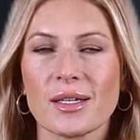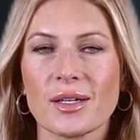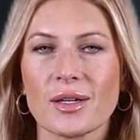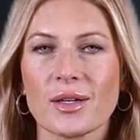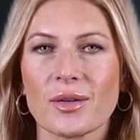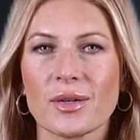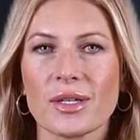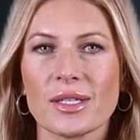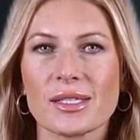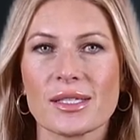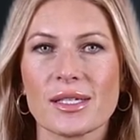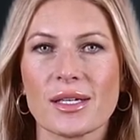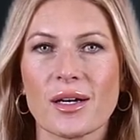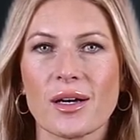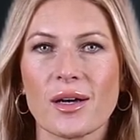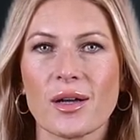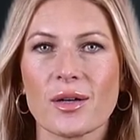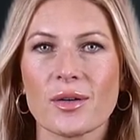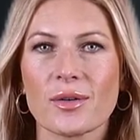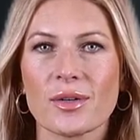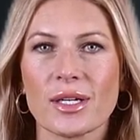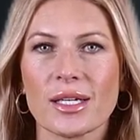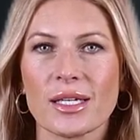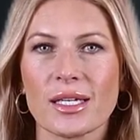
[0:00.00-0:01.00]
quiz
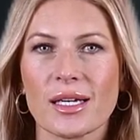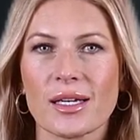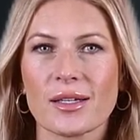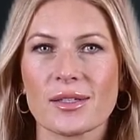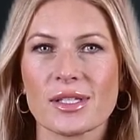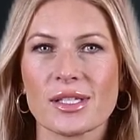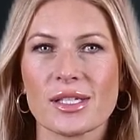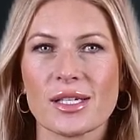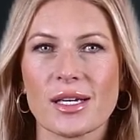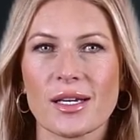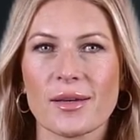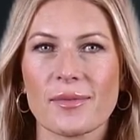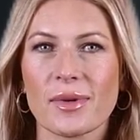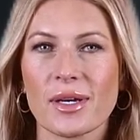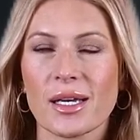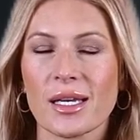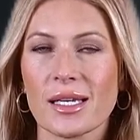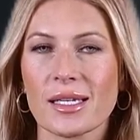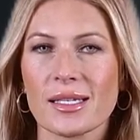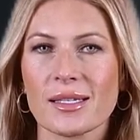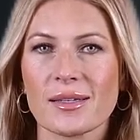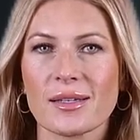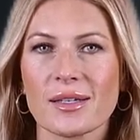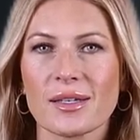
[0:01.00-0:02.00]
already on the
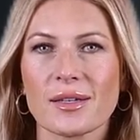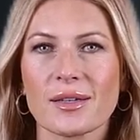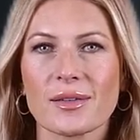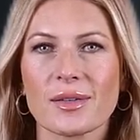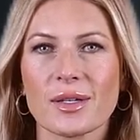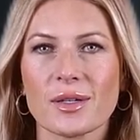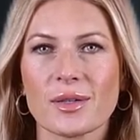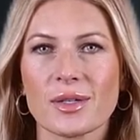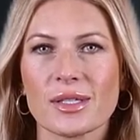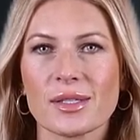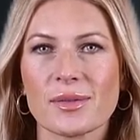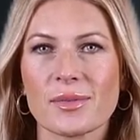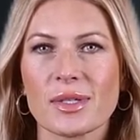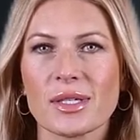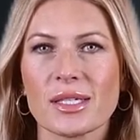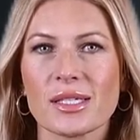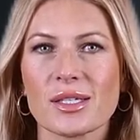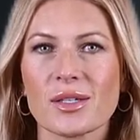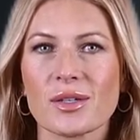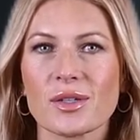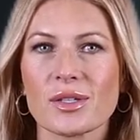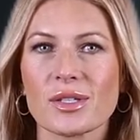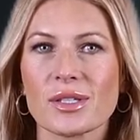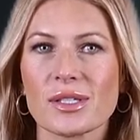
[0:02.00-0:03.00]
timeline, the quiz
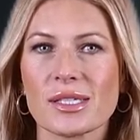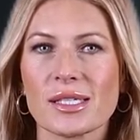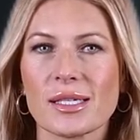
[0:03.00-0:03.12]
placeholder